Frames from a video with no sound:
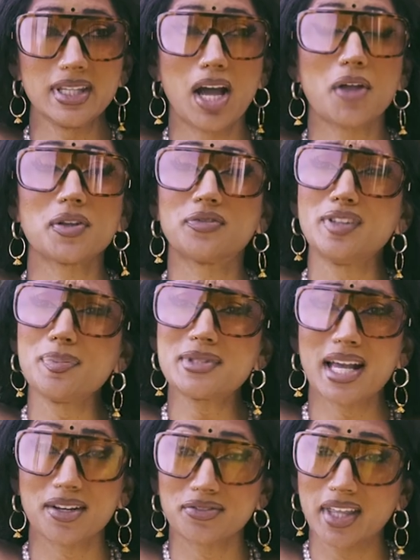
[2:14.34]
On the flip
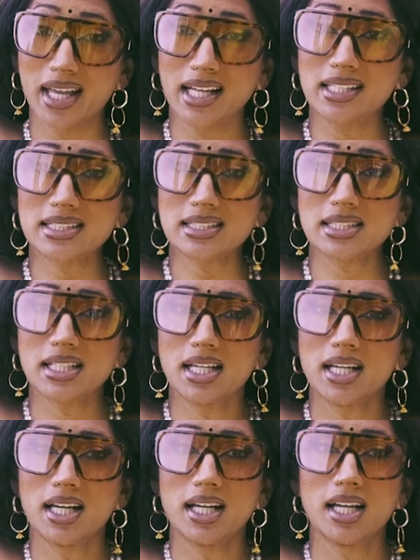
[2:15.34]
side of things,
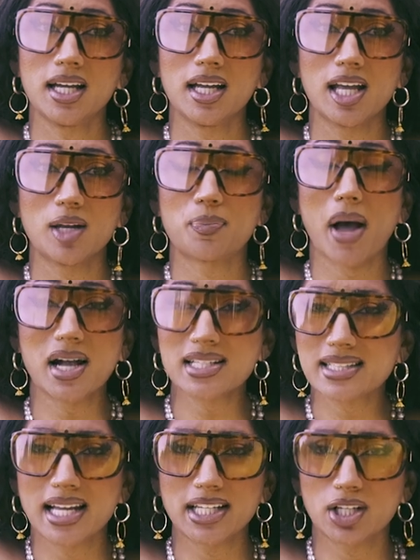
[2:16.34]
in
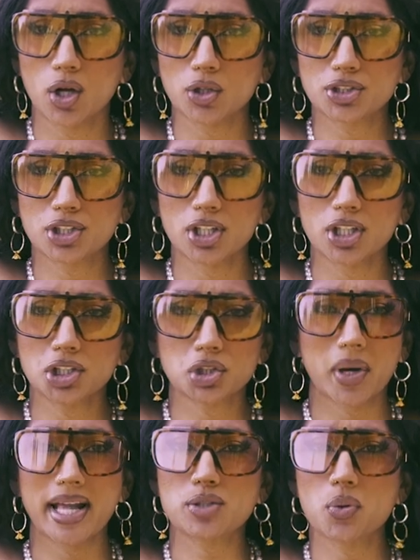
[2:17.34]
Pakistani culture,
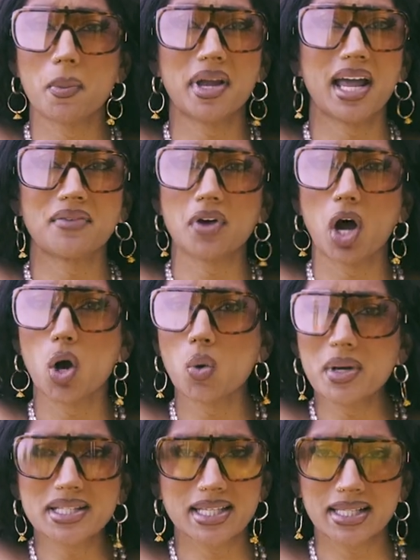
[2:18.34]
trans women have
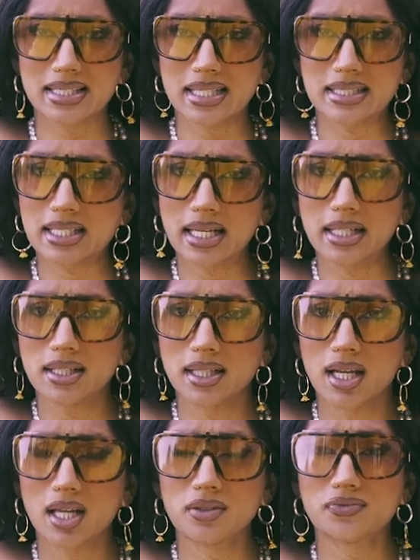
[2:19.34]
always existed.
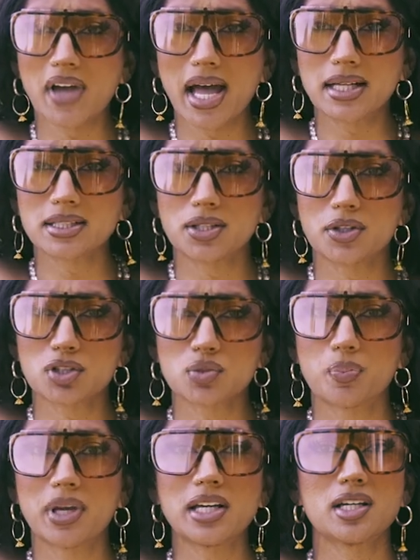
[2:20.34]
In fact, there's
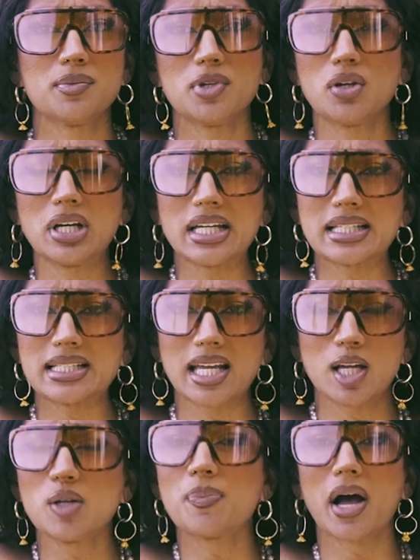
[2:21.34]
big communities
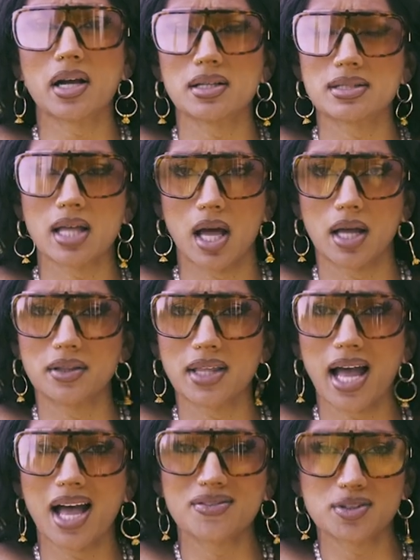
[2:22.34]
in Pakistan that
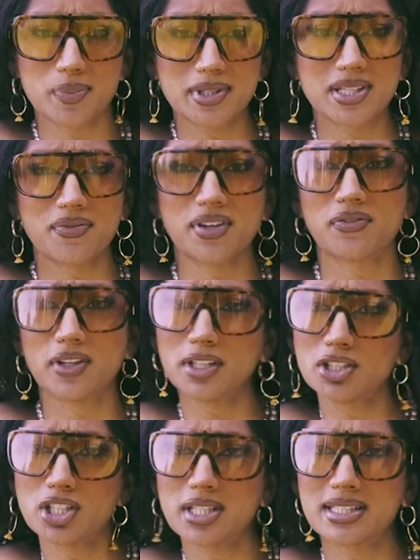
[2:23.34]
have specific
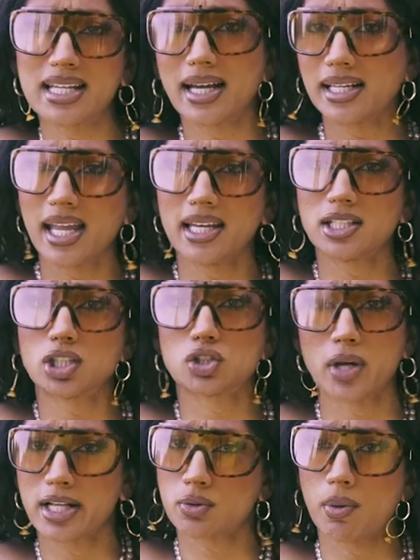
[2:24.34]
villages dedicated to
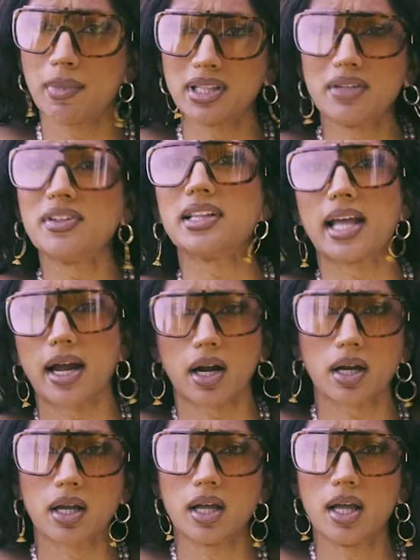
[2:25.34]
trans women living
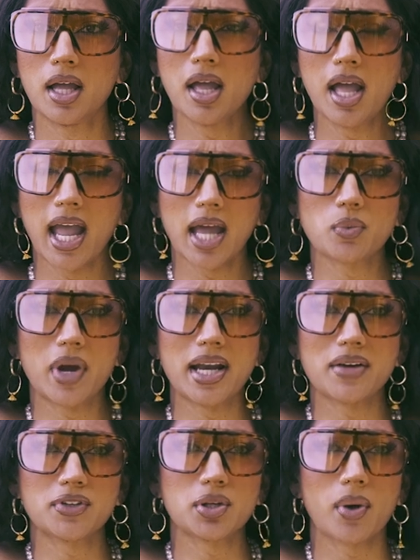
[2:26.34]
there. And
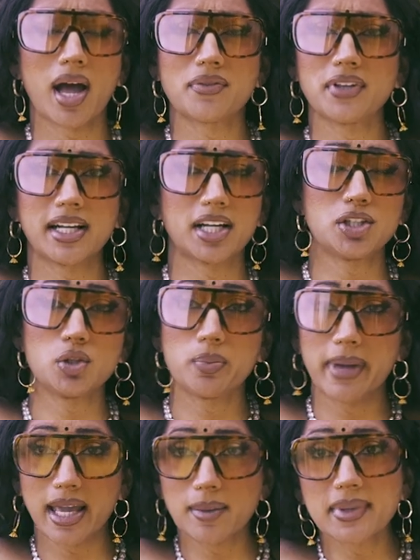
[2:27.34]
whenever you have like a new
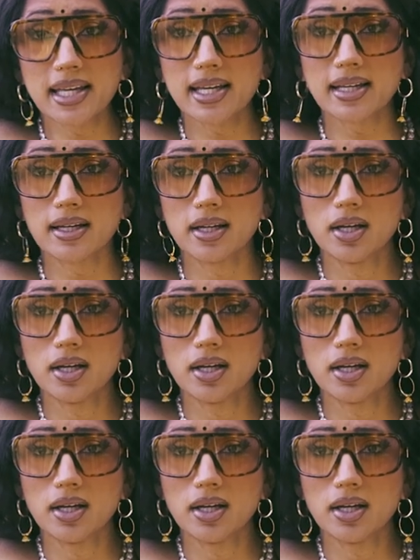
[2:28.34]
baby,